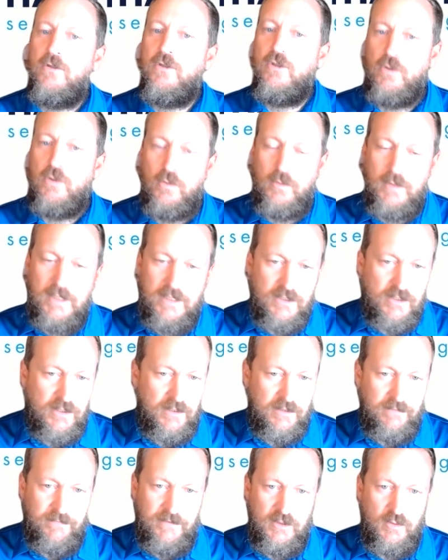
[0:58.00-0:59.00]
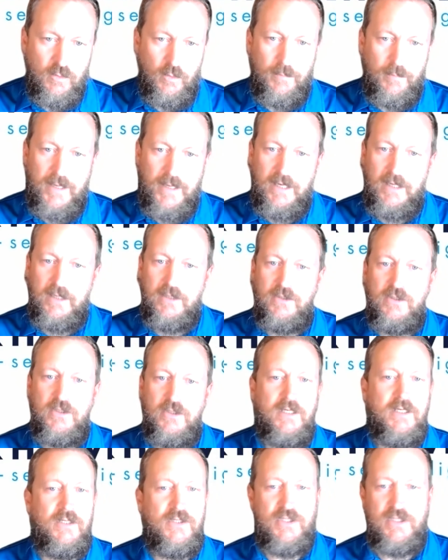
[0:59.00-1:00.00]
to each individual
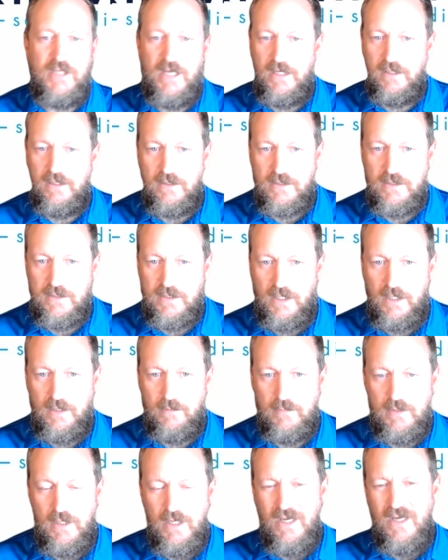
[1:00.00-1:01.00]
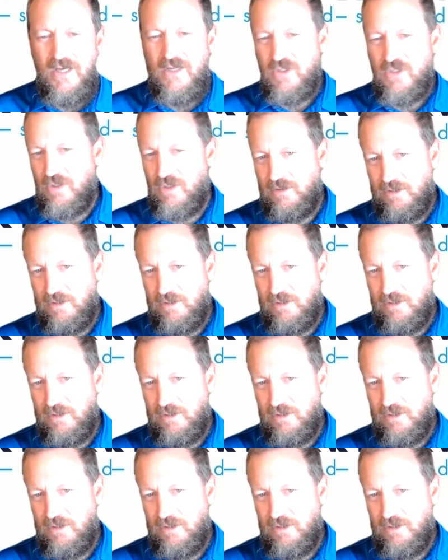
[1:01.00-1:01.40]
page is staying the same. So